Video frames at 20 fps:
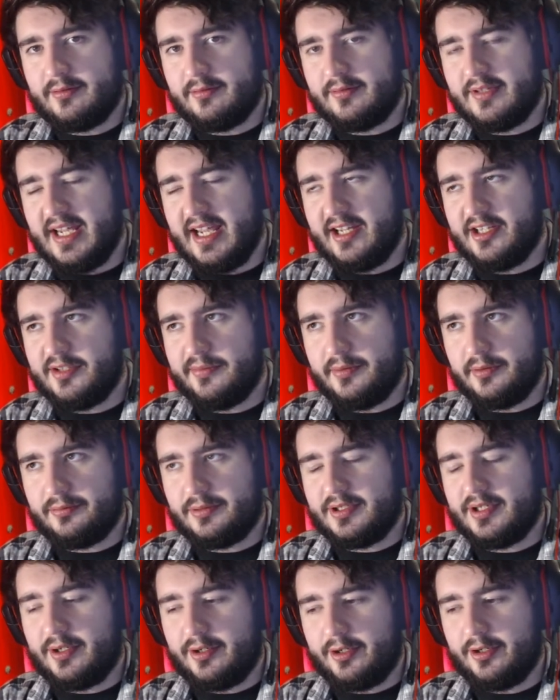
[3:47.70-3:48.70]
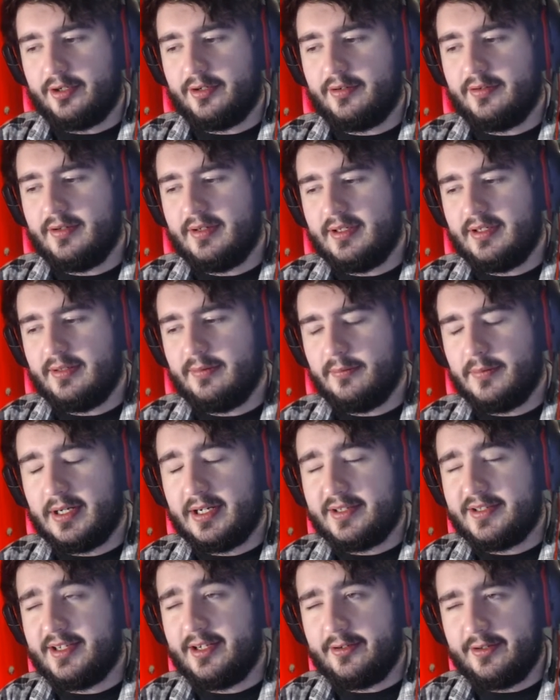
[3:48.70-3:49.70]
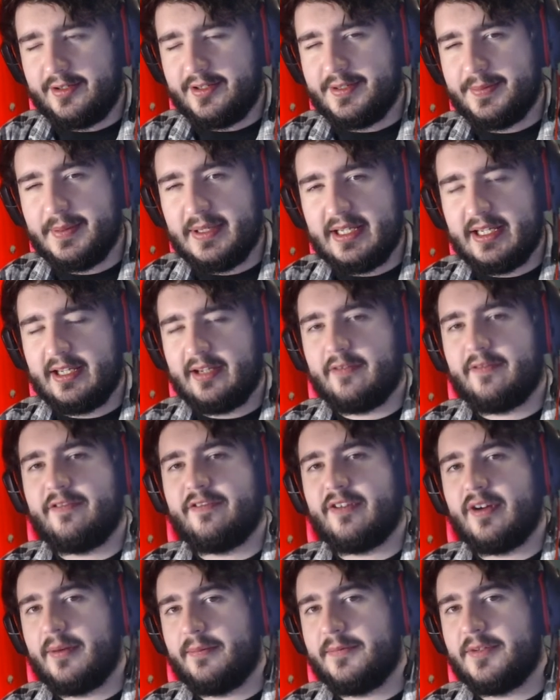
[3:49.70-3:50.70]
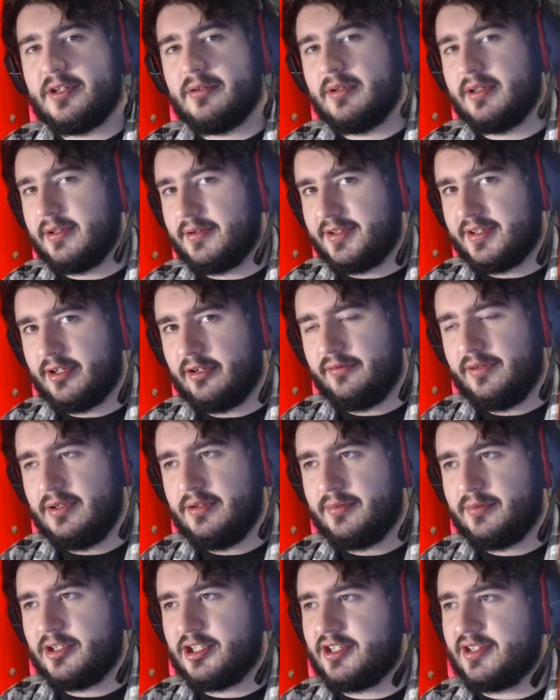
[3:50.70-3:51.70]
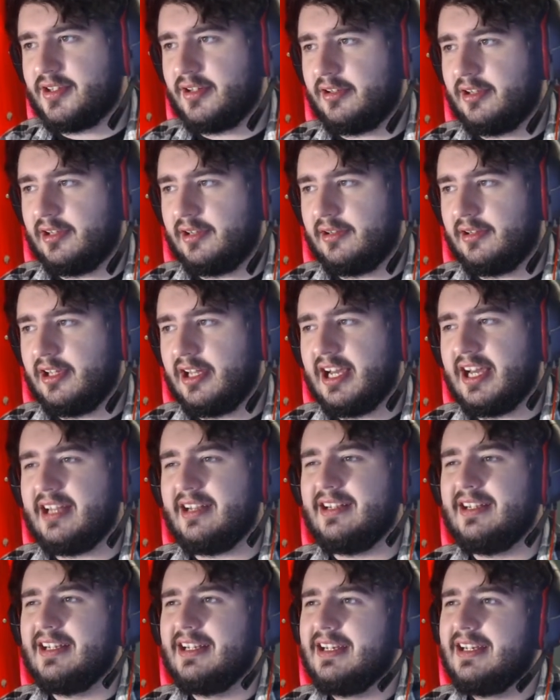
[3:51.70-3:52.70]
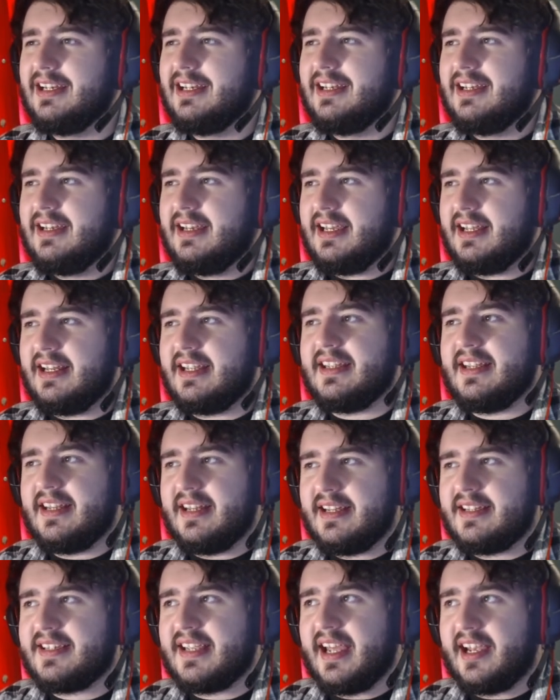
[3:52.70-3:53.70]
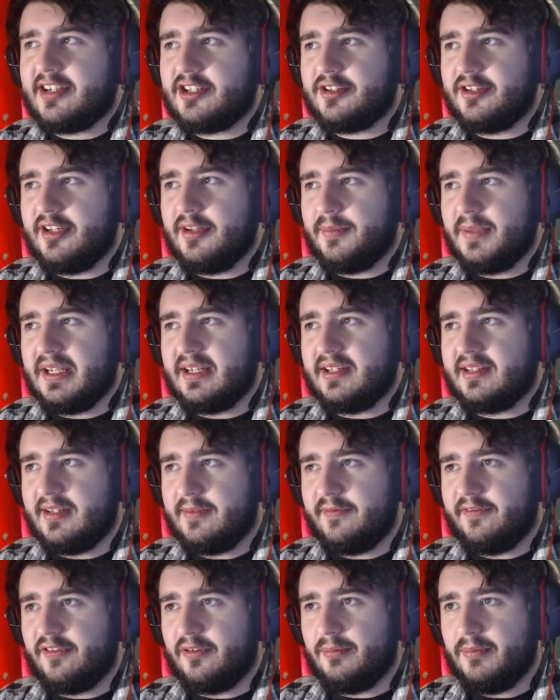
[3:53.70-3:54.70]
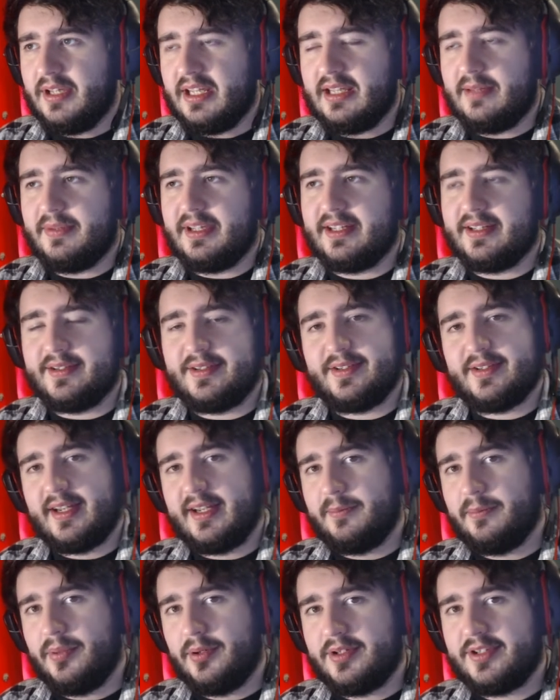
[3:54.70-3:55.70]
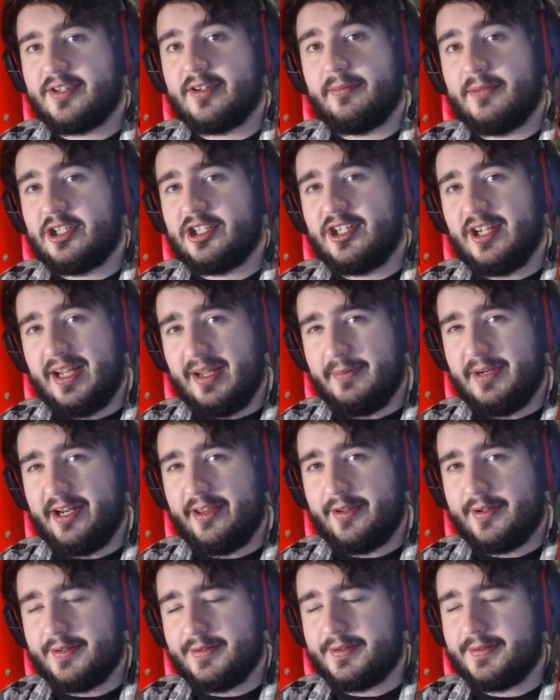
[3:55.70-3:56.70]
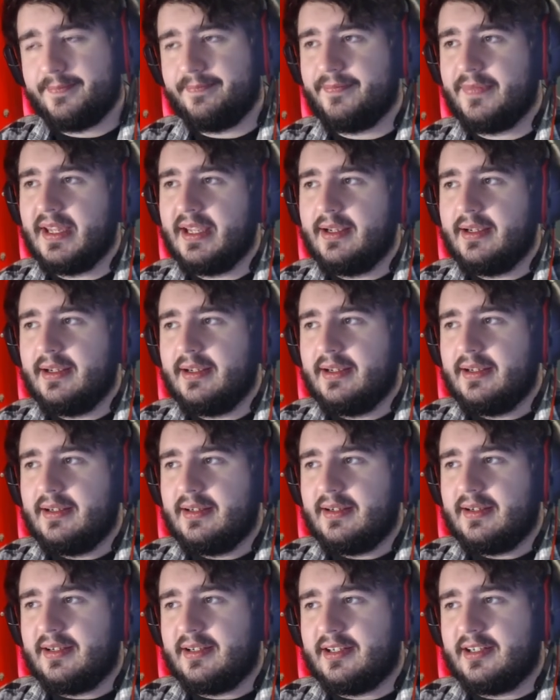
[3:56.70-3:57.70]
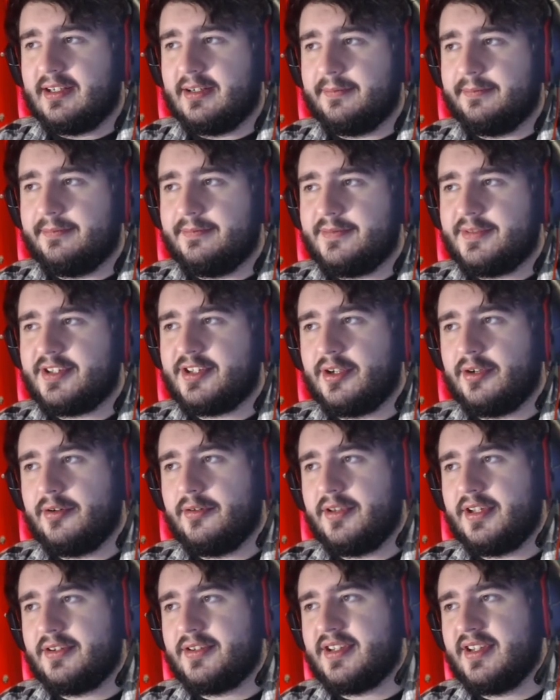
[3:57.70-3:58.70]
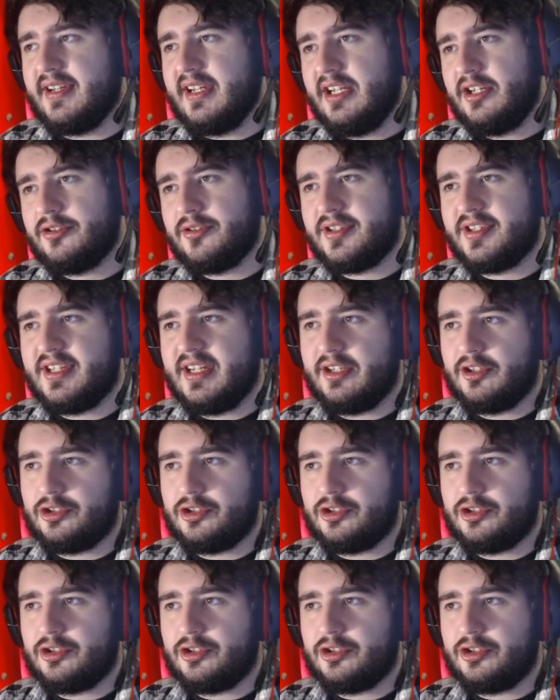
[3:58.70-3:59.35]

tangible return, monetarily speaking, from doing those interviews, which is a lot. It is actually a big dip for me because I put so much time into those. So there's an interesting